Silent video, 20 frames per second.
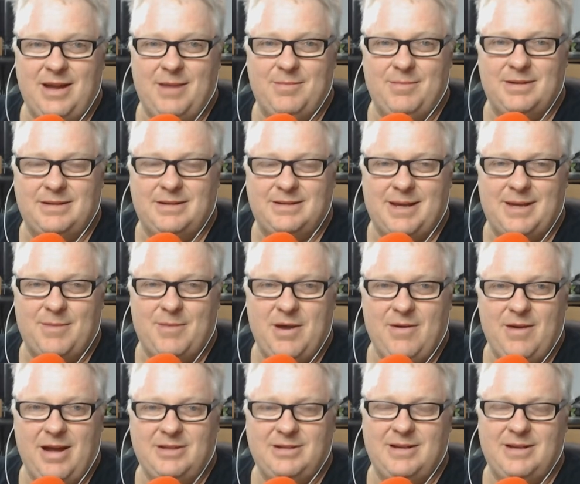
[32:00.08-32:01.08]
number
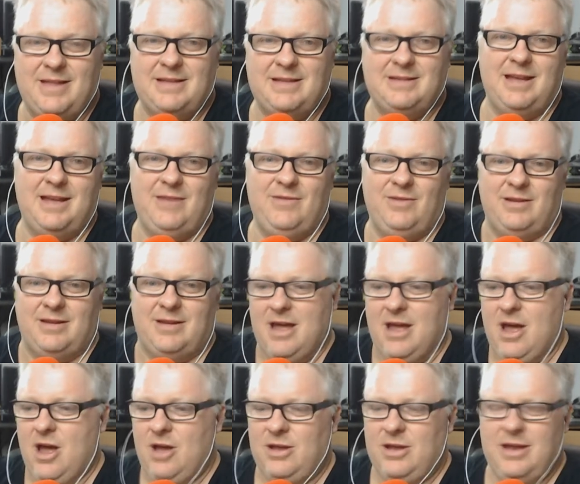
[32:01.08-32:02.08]
somewhere, aren't you? And that's even,
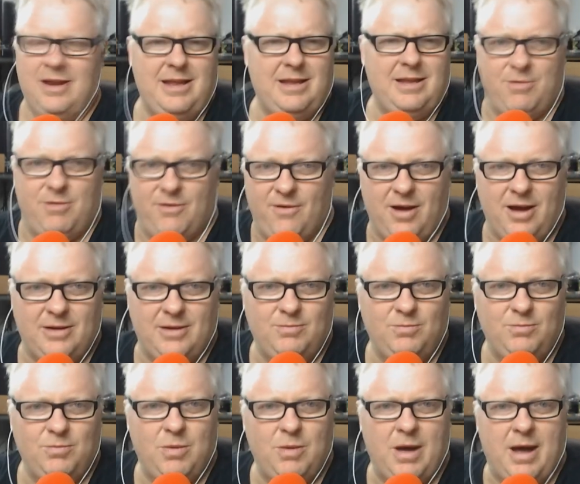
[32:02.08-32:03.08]
you need to provide
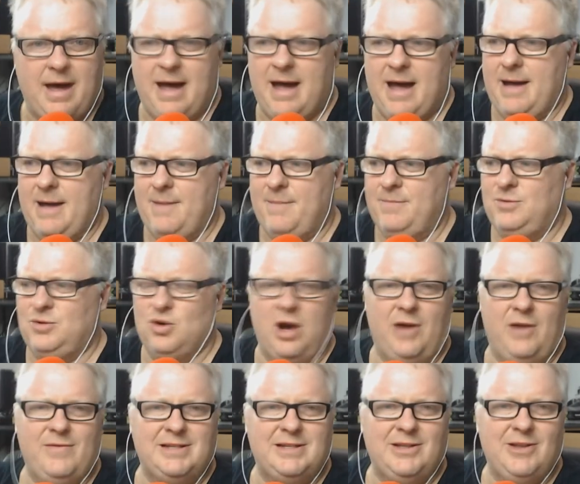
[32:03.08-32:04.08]

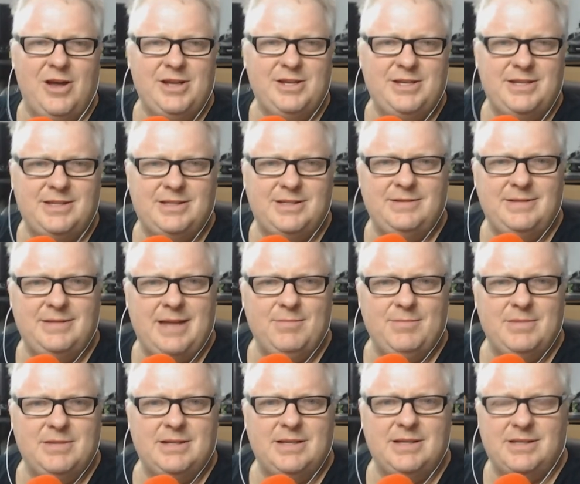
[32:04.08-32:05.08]
driver's license
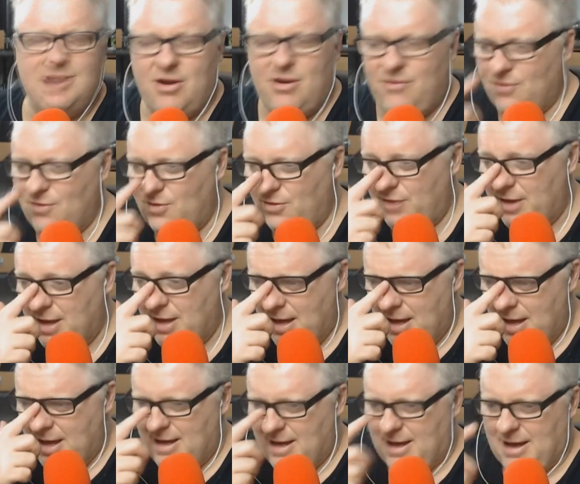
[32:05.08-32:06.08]
numbers and so forth.
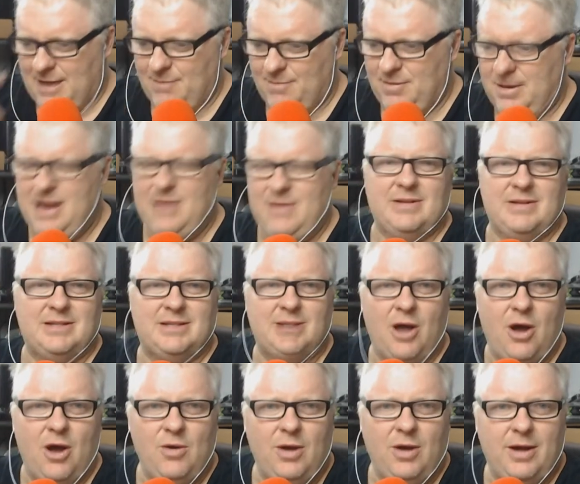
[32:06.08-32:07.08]
But even
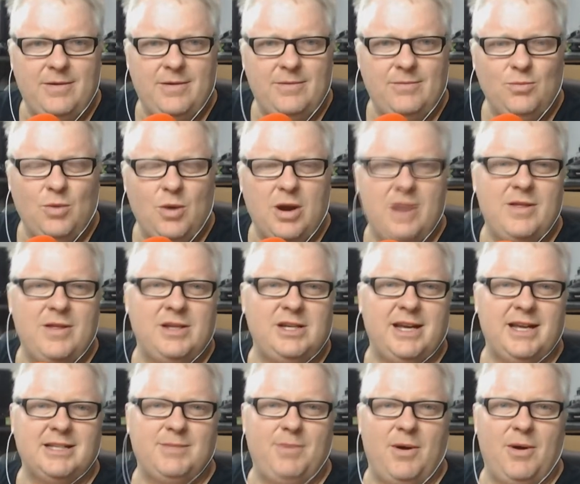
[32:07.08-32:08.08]
so, like, what are the
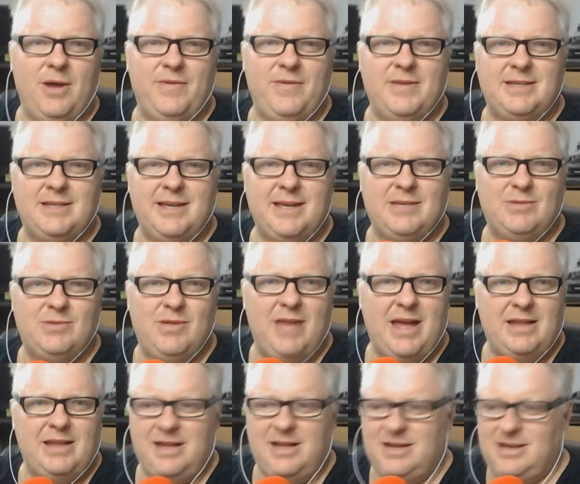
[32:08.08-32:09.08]
checks behind the scenes with
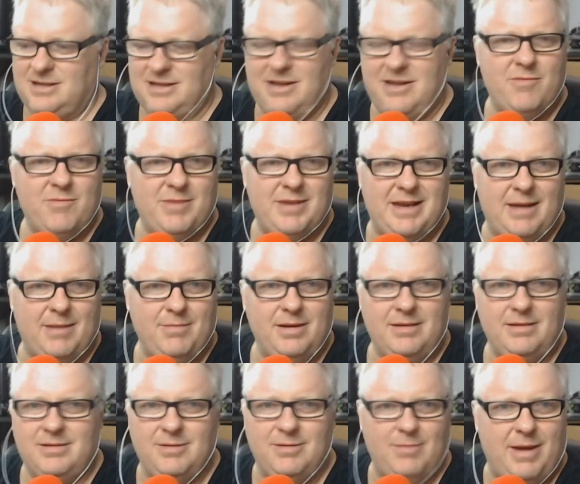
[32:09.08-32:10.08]
that? Do you just give them a
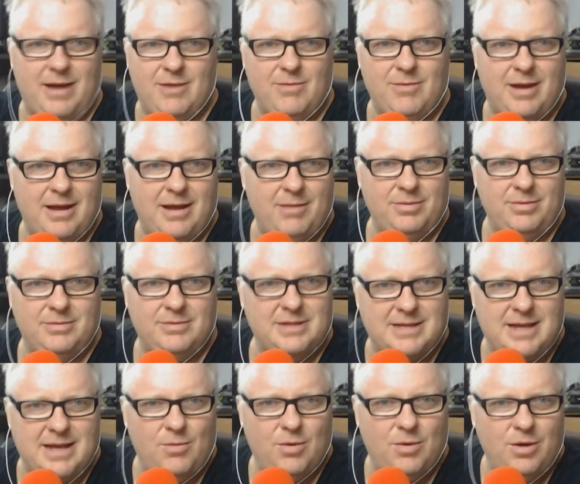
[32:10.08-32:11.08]
number? Do you make one up?
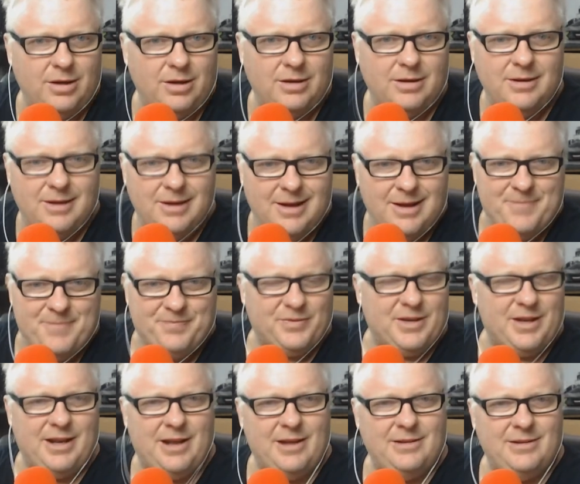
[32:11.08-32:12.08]
Does that work?
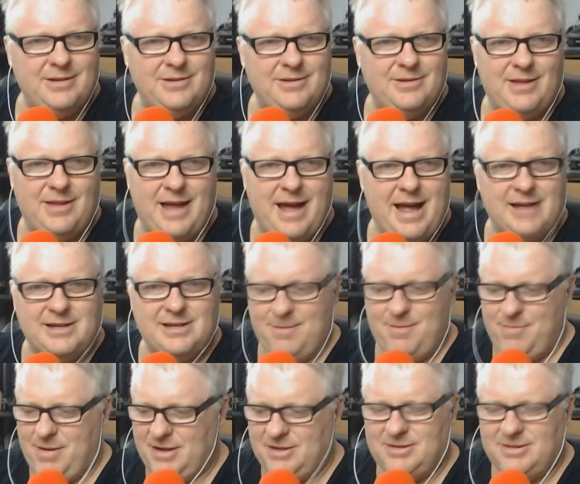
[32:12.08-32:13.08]
You know, do they
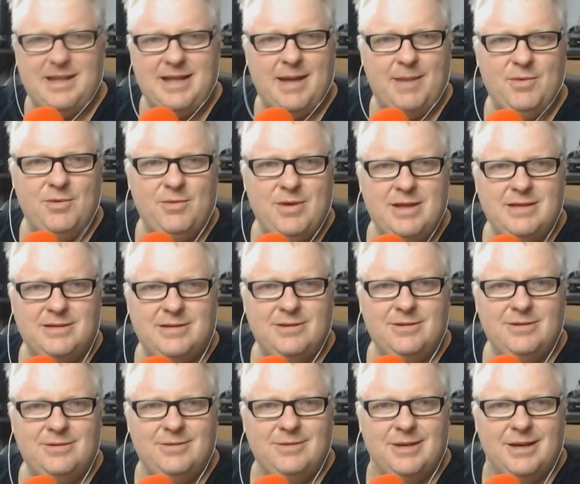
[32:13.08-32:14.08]
actually punch the number
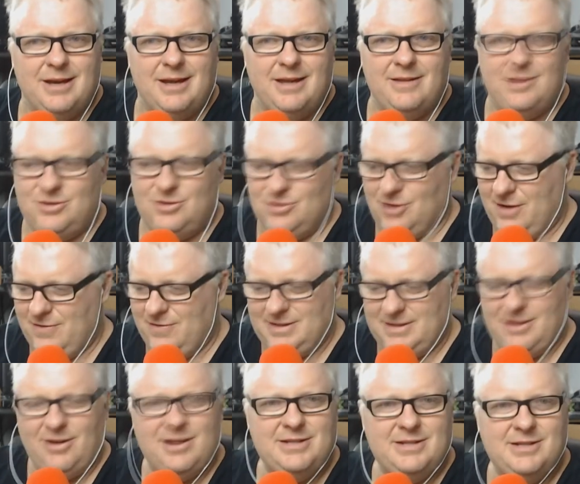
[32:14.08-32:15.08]
into the
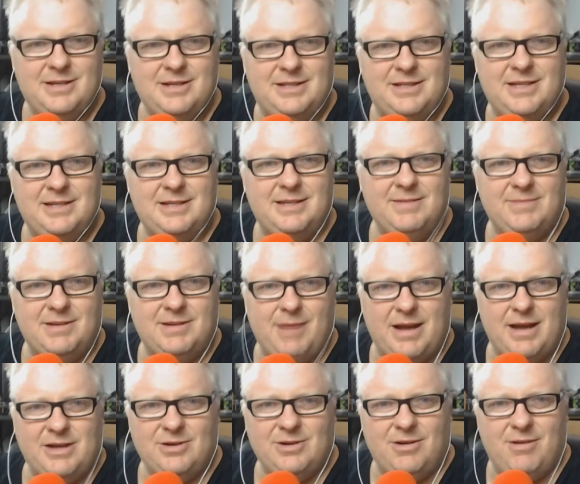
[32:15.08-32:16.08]
driver's license system to
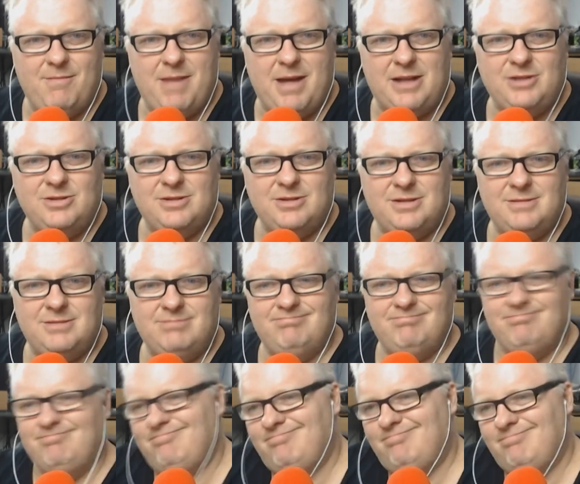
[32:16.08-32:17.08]
make sure it matches?
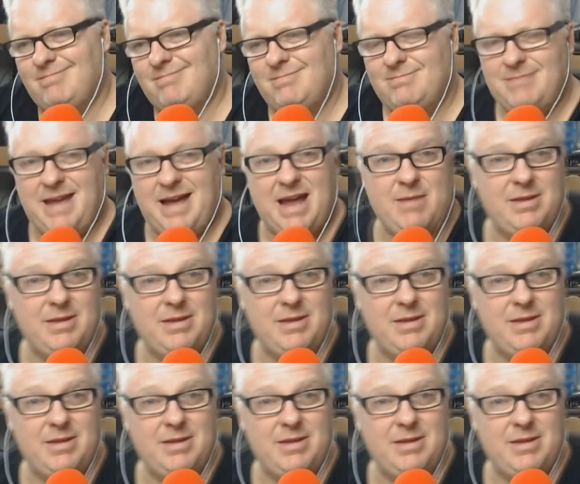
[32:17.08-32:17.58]
Maybe.